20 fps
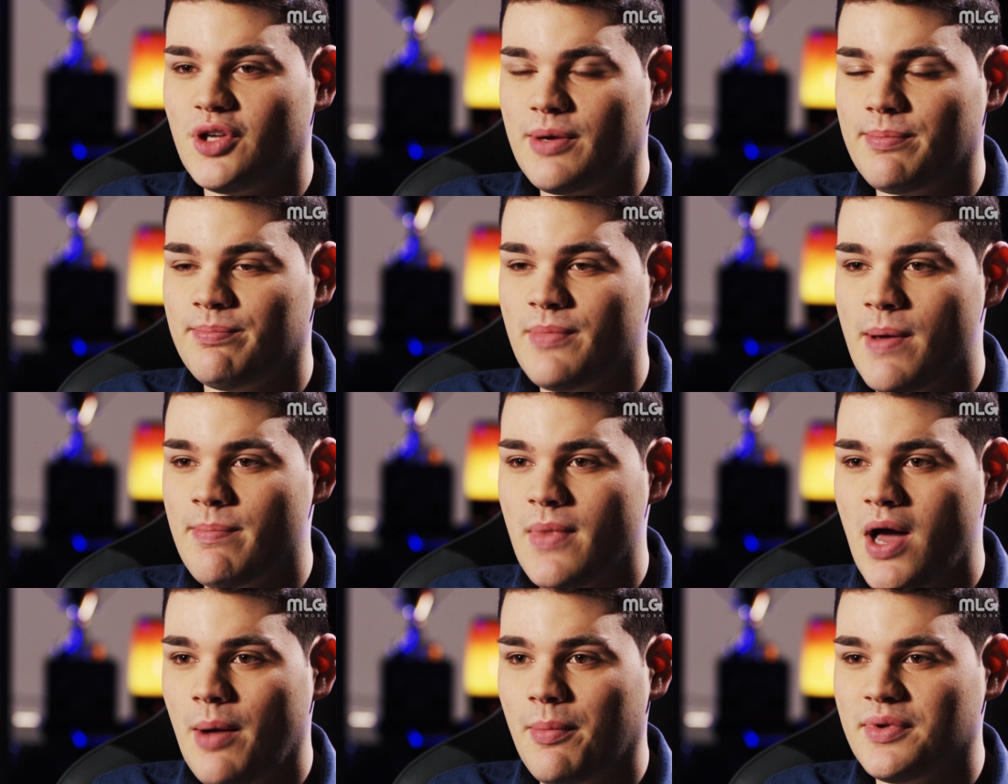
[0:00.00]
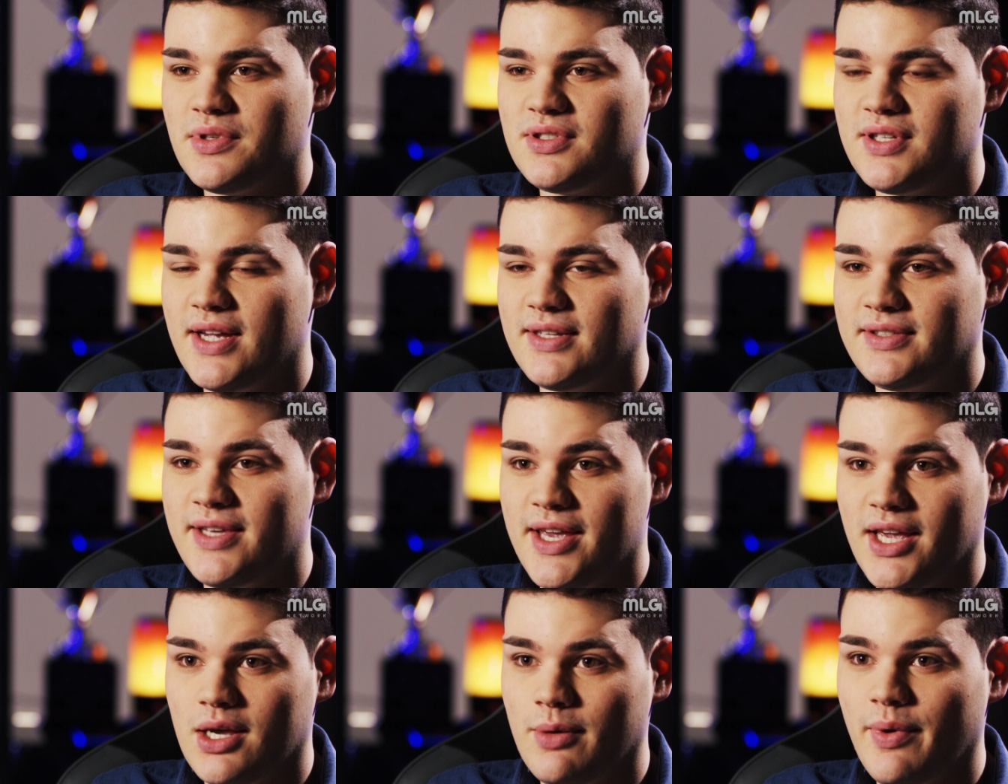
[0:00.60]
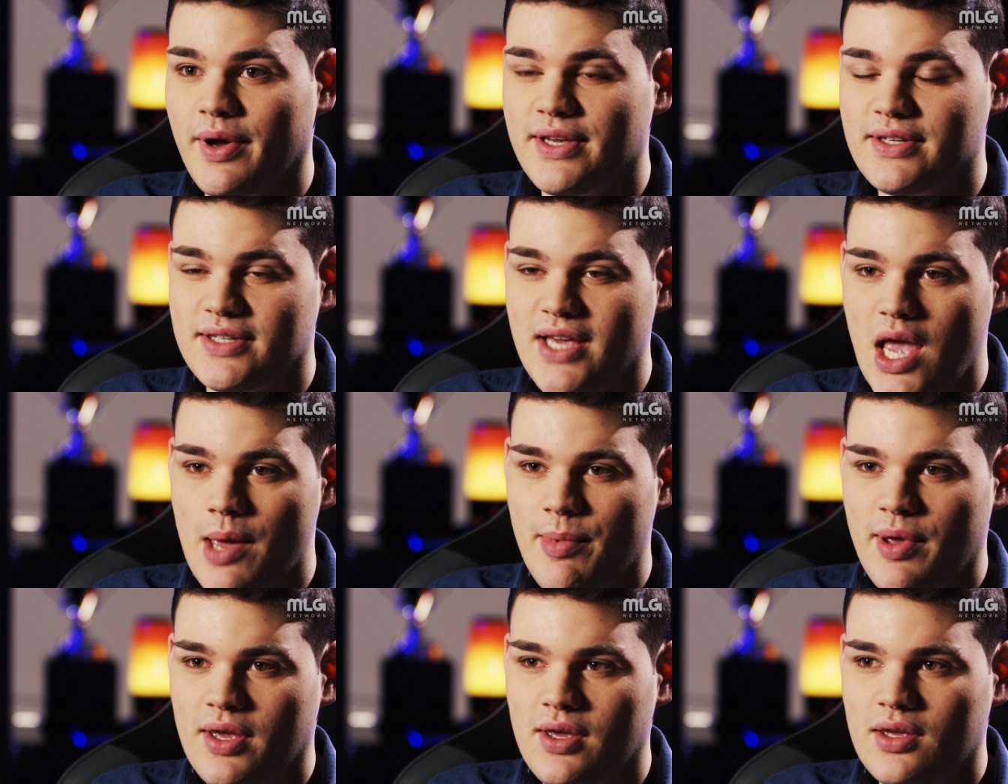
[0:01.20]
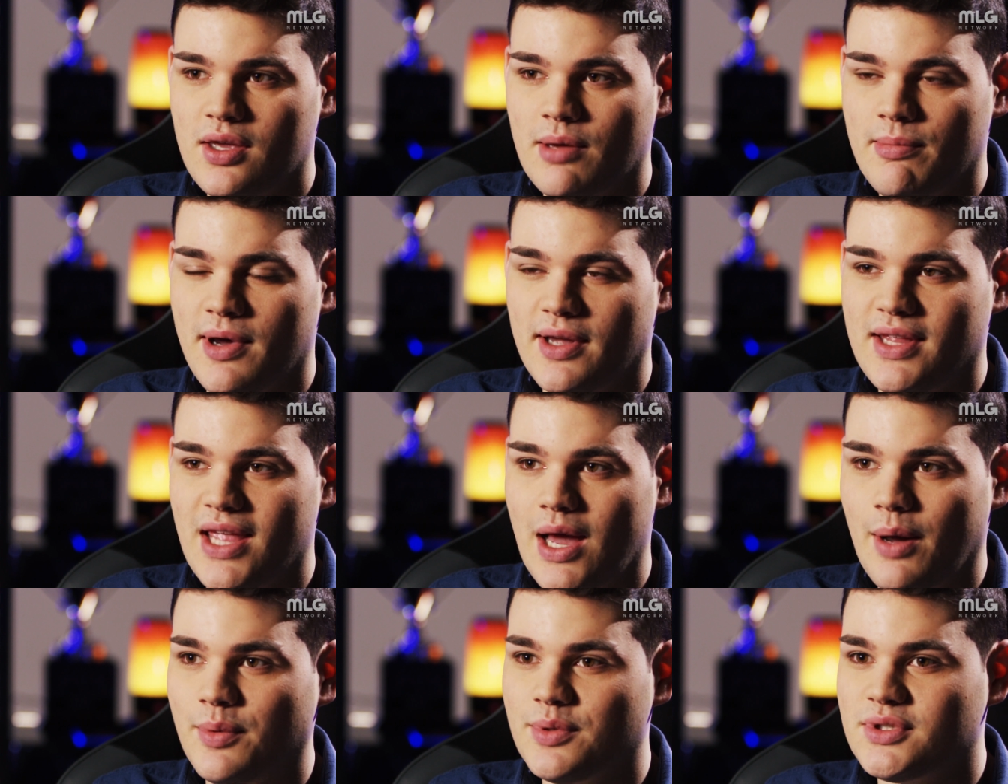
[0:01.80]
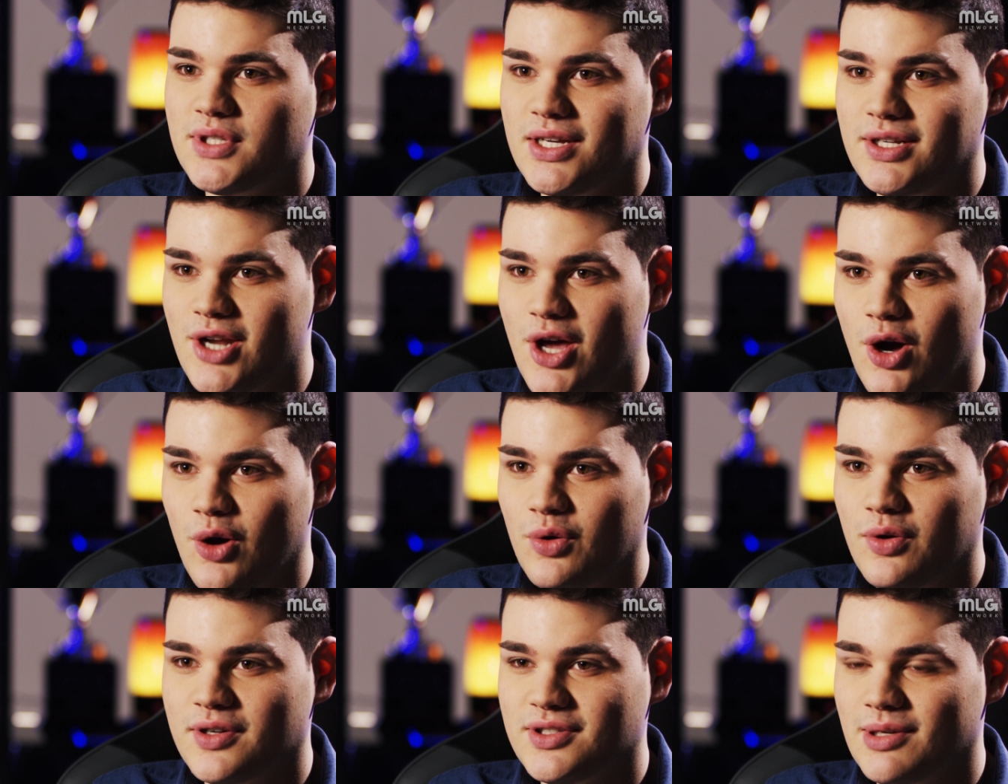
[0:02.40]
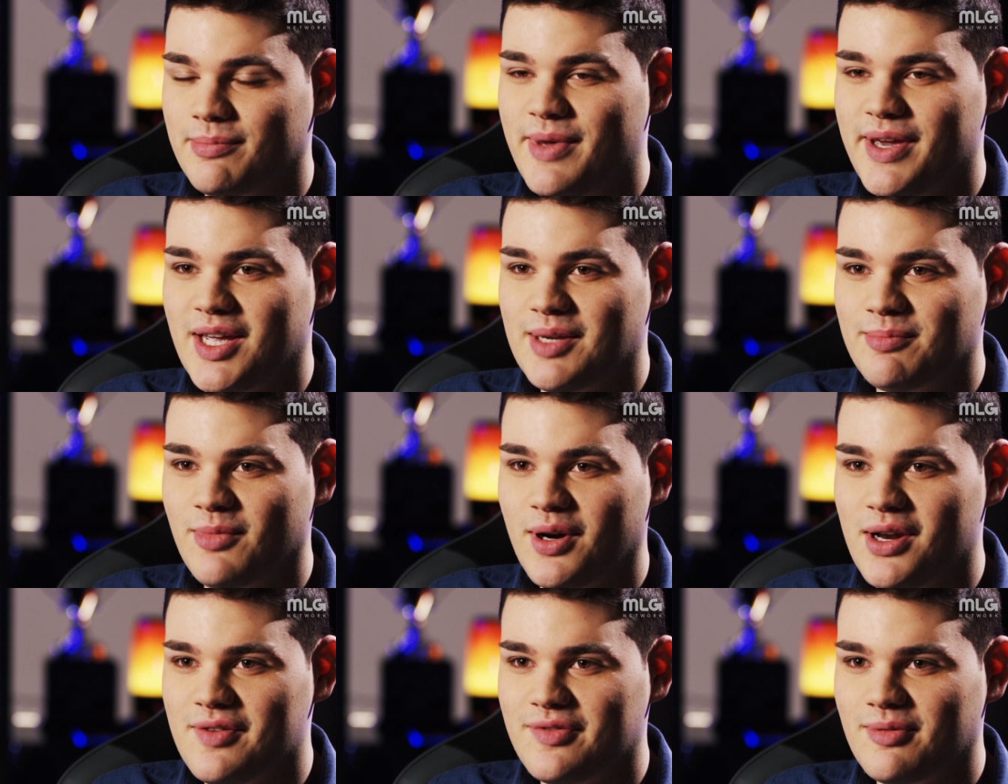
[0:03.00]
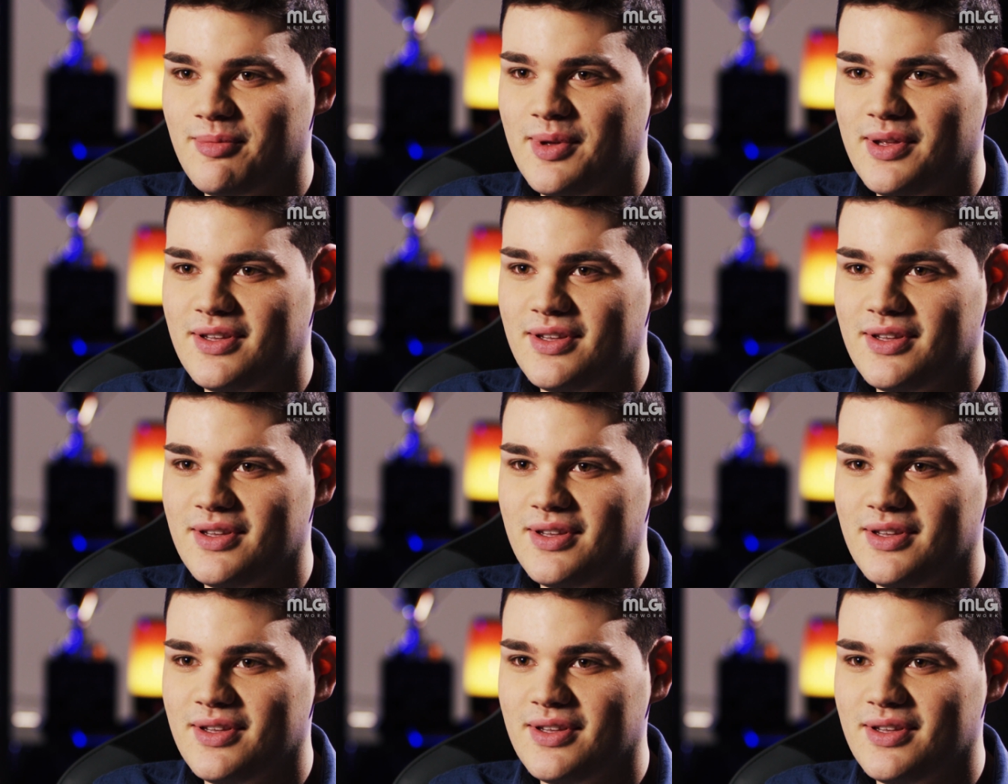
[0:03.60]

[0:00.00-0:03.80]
Like, my mom would say, take away his gaming, and my dad would say no, because I'm making money from